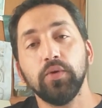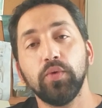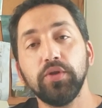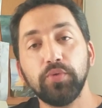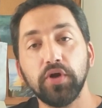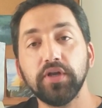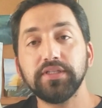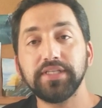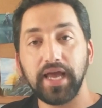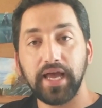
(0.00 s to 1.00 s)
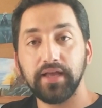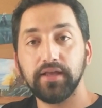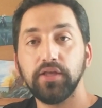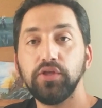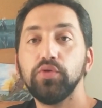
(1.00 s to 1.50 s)
When you burn a
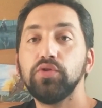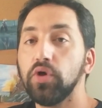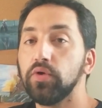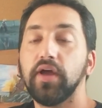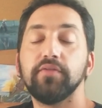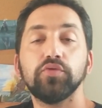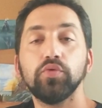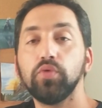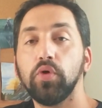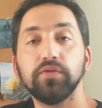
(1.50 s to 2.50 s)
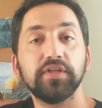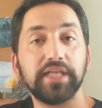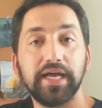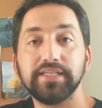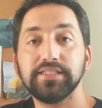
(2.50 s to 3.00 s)
tag, you don't have to roll the
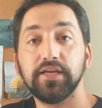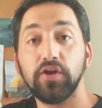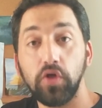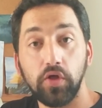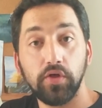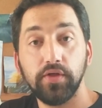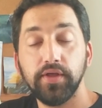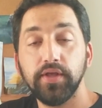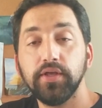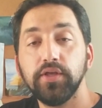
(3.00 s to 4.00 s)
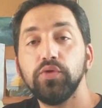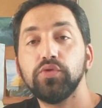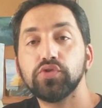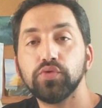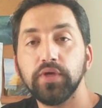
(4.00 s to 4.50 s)
dice at all.
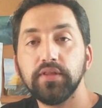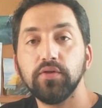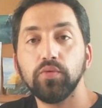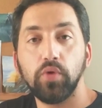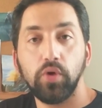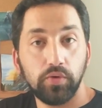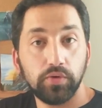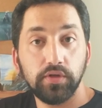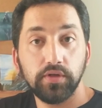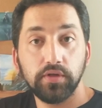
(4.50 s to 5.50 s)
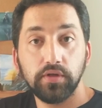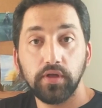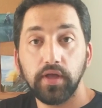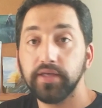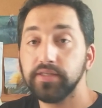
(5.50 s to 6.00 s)
You treat the roll
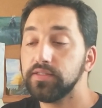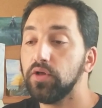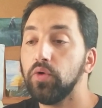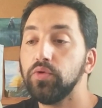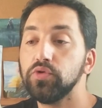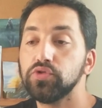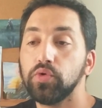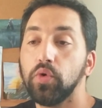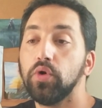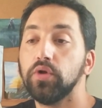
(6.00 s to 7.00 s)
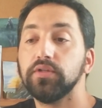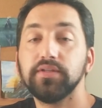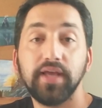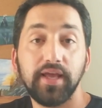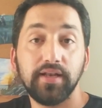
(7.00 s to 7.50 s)
as though you scored
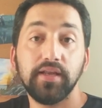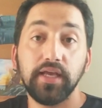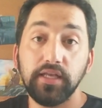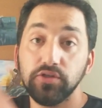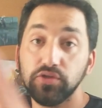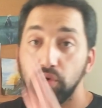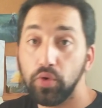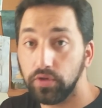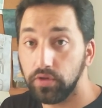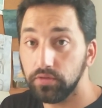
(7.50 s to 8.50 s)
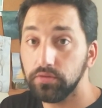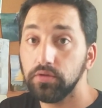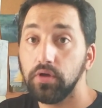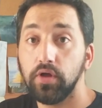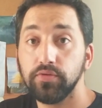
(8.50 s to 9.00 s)
10 in total
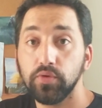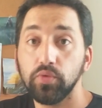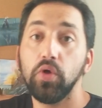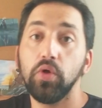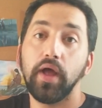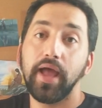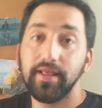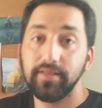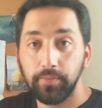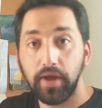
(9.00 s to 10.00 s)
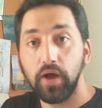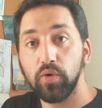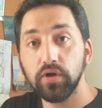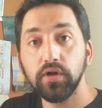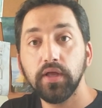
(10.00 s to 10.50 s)
on the roll and the
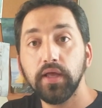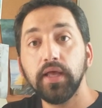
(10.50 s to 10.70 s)
power,